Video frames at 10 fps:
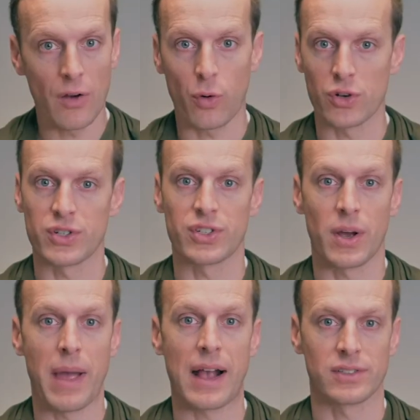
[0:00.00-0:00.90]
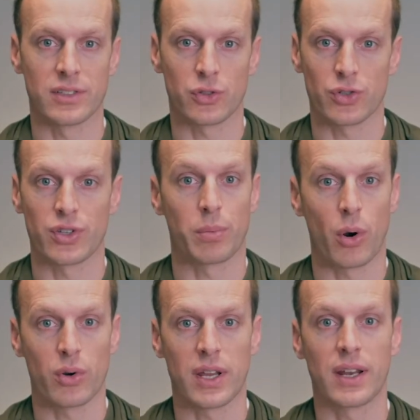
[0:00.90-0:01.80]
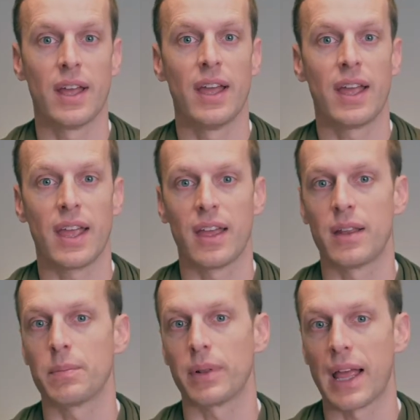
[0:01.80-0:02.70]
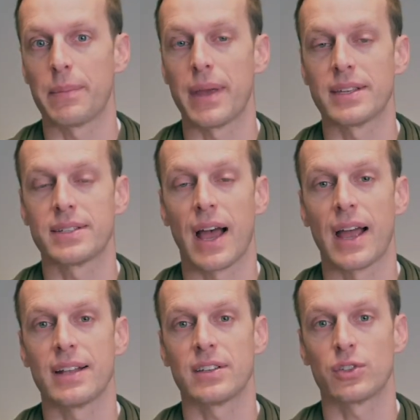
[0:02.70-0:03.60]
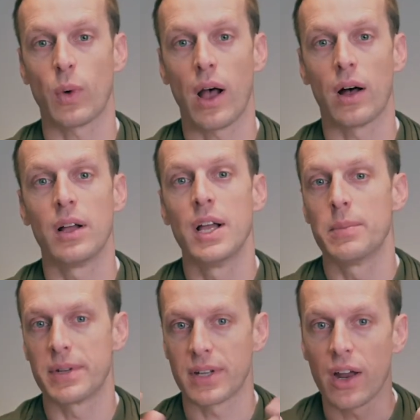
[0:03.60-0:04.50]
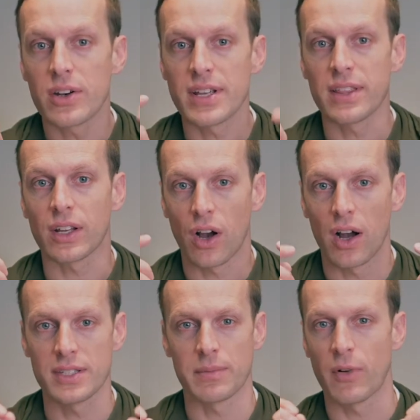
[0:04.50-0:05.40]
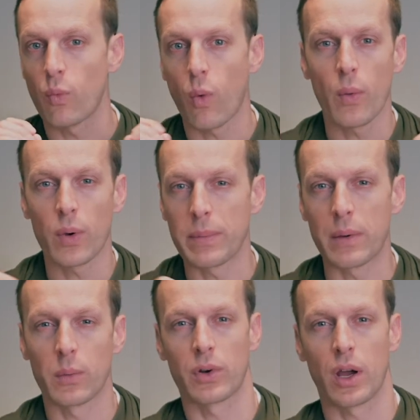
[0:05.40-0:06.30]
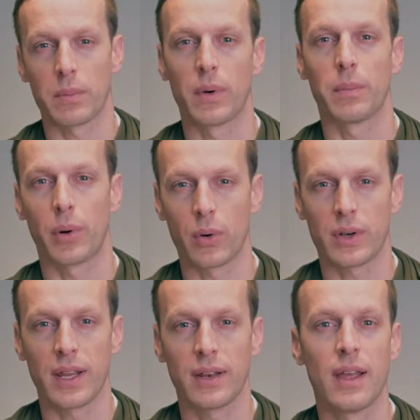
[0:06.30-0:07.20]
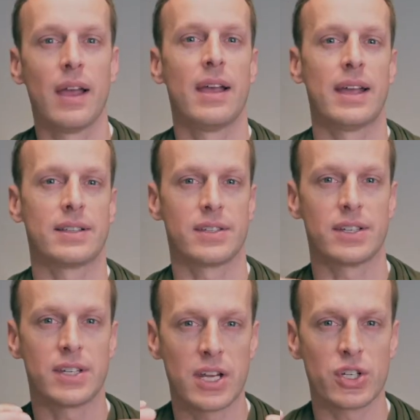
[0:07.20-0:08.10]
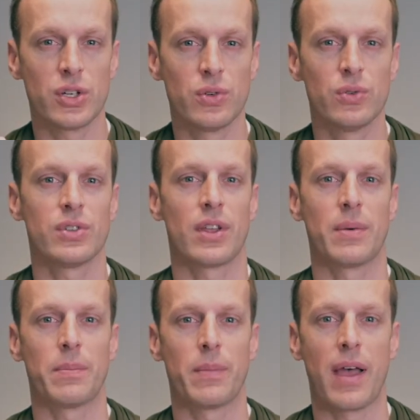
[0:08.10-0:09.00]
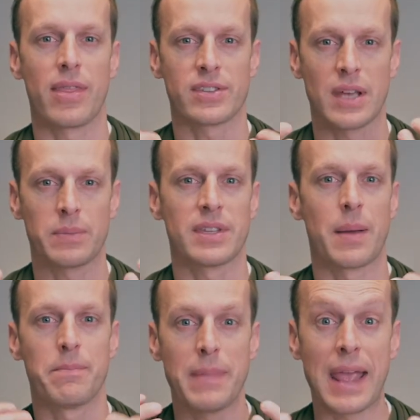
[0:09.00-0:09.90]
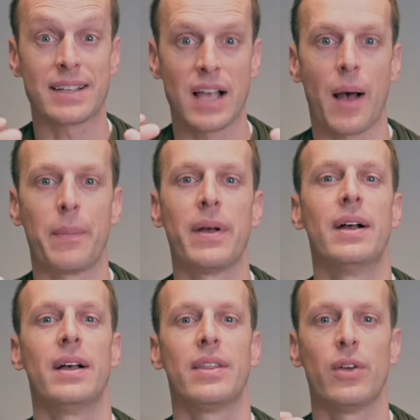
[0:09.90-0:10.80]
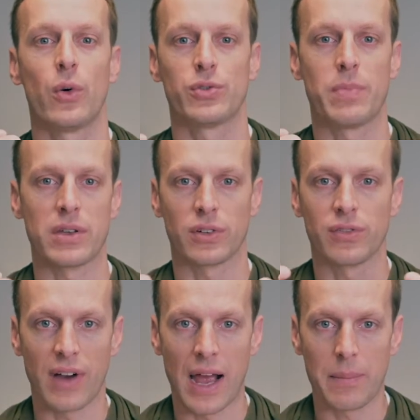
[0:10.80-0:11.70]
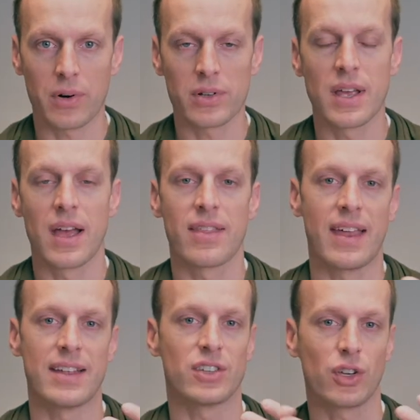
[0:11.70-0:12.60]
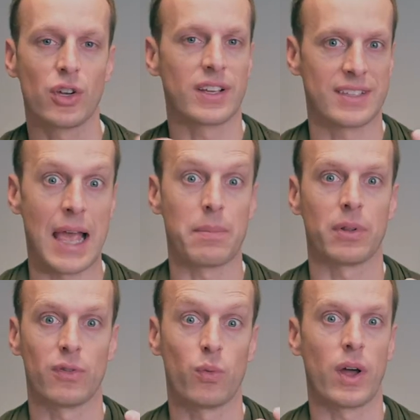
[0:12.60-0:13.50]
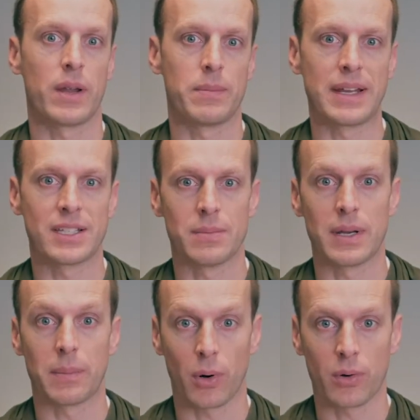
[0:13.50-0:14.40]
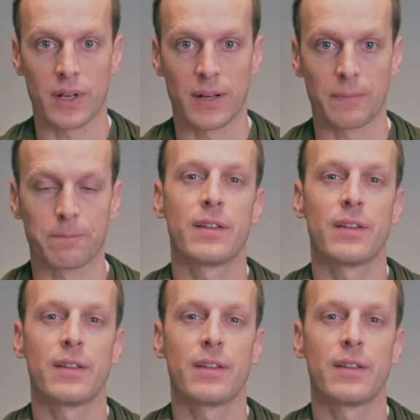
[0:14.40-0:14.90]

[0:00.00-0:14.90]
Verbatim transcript: Of course, there's some excellent sources of protein in plant-based diets as well, but to understand the concept of what we mean when we're talking about protein, it's the tissues and the, and the substance that makes up those muscle fibers, that is a good example of what it means to be a protein.